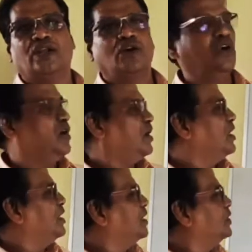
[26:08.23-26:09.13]
called
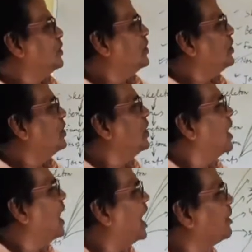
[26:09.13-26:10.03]

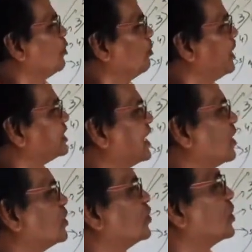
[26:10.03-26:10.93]
your, and movements
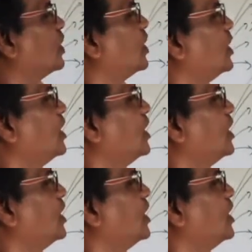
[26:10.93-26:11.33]
are also called